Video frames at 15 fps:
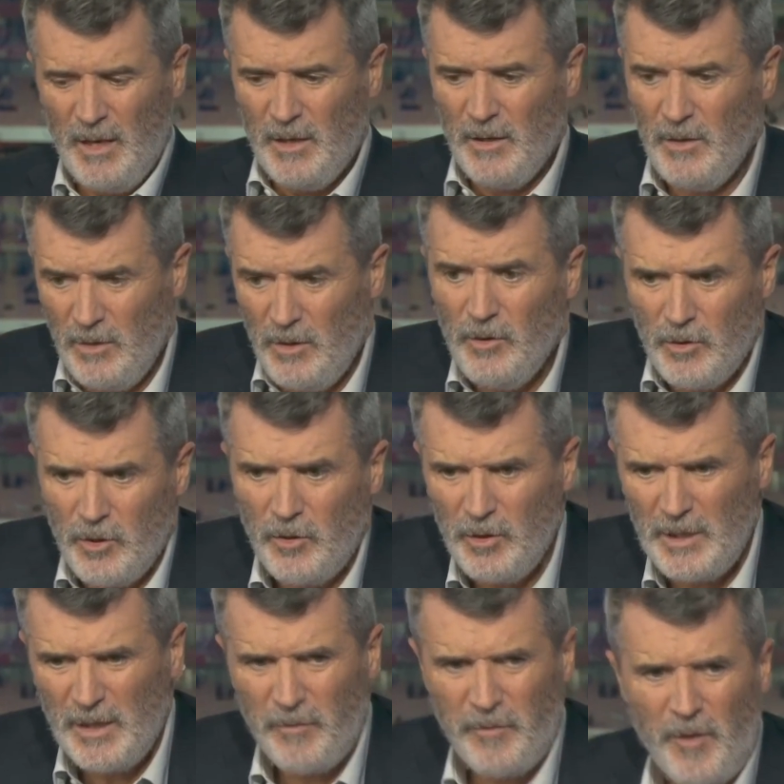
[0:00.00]
You're going
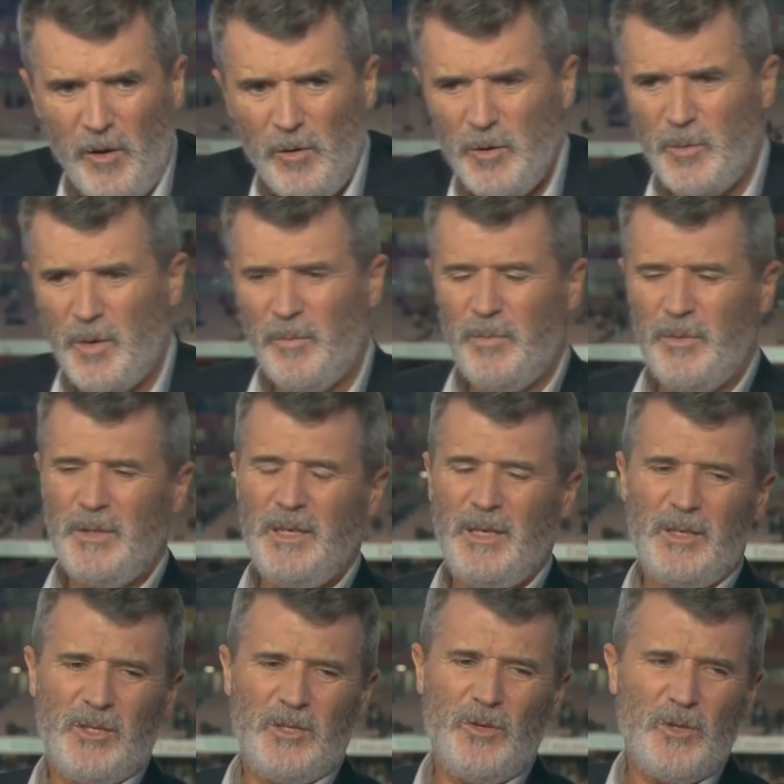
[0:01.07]
to get fouls away, but
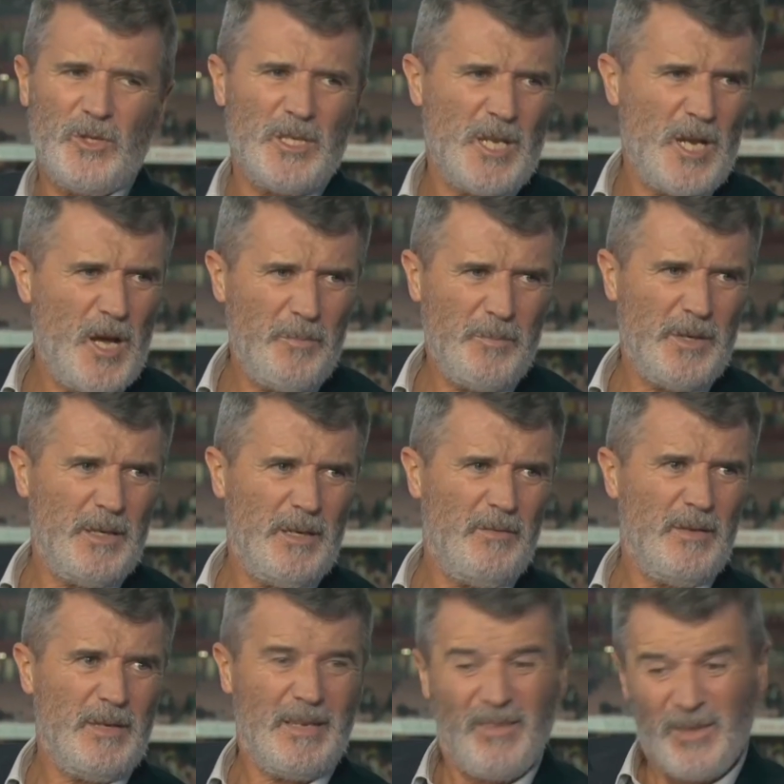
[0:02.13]
they're so sloppy. And
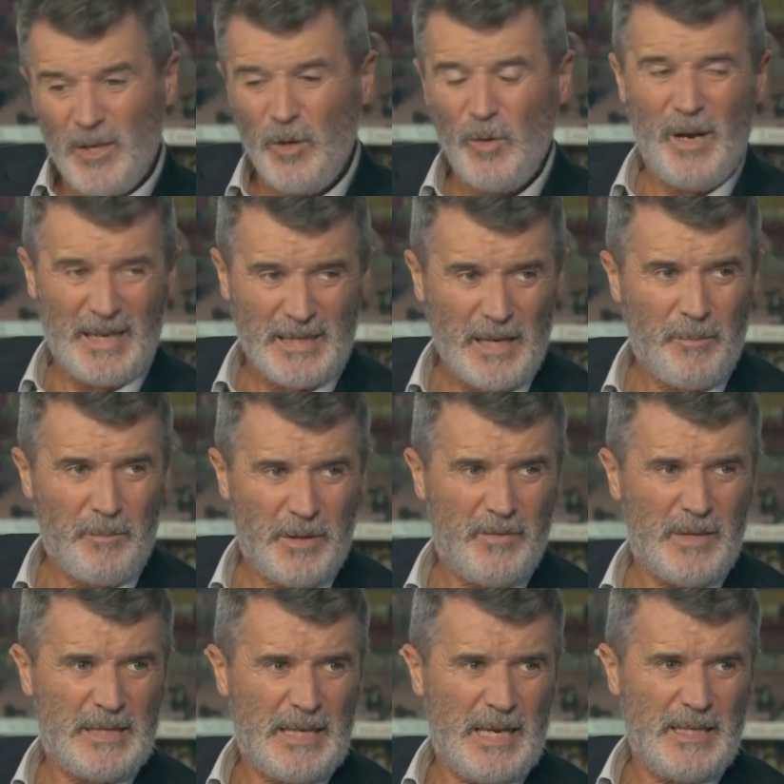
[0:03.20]
they do lack that bit of
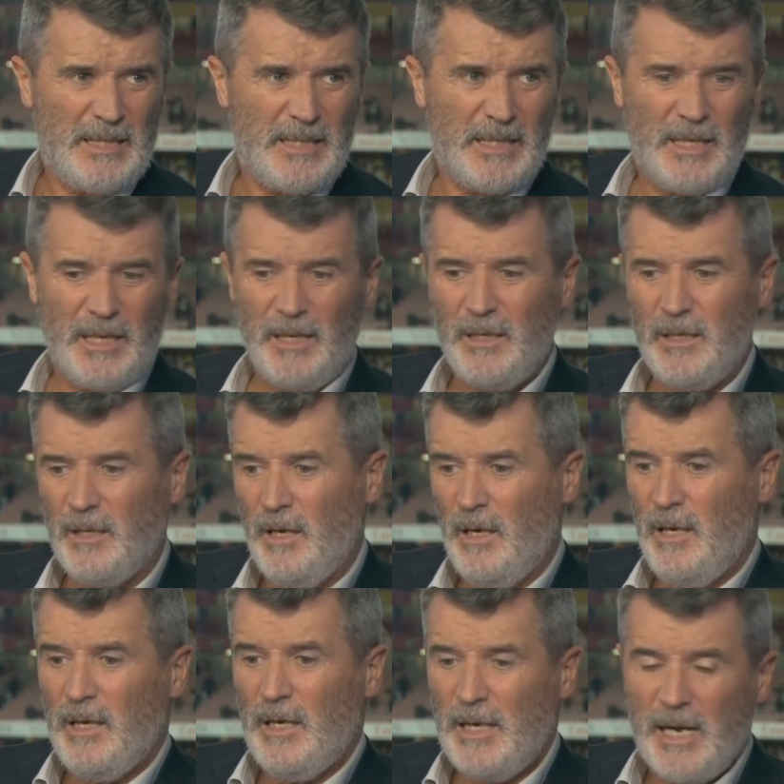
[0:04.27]
intensity. And
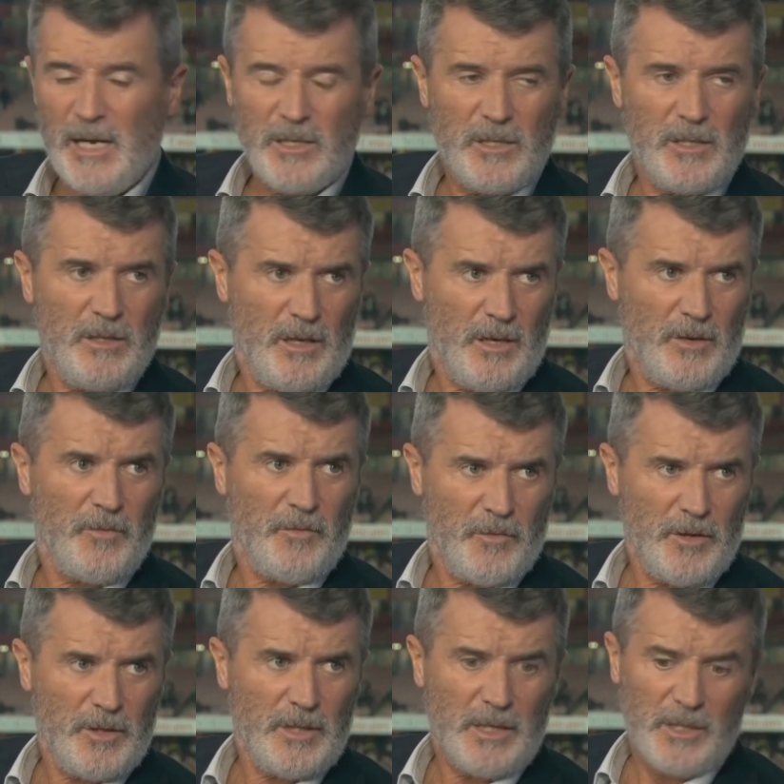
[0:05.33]
Arsenal are in
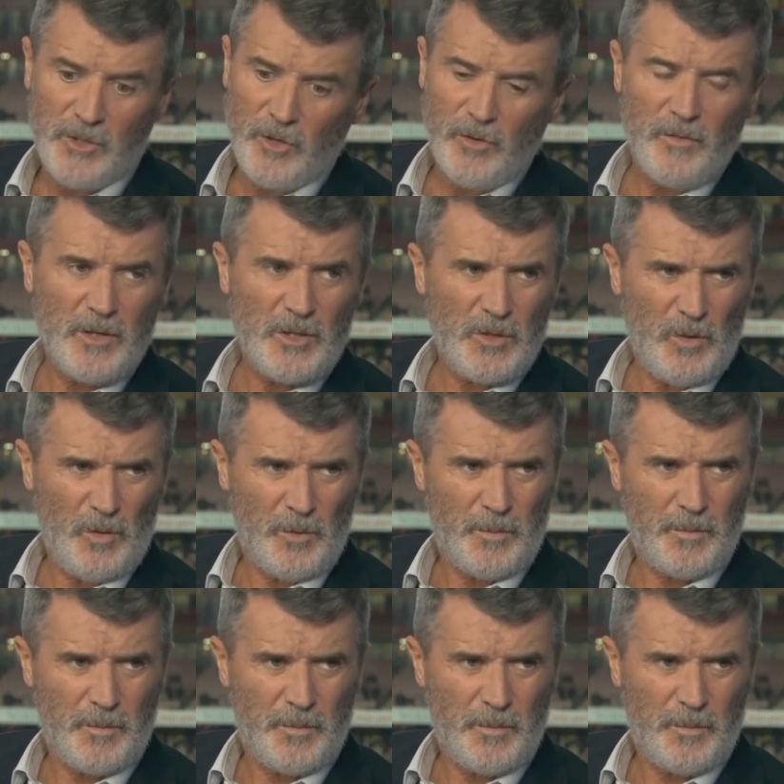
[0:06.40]
front and deservingly so.